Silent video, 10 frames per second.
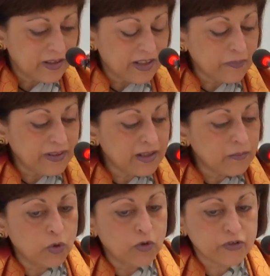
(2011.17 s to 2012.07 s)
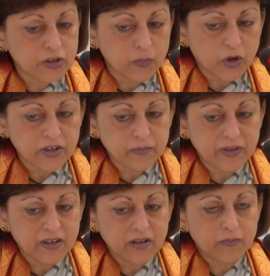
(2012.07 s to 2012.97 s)
Let me then move to the modern
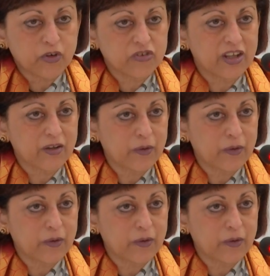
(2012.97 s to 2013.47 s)
period because I,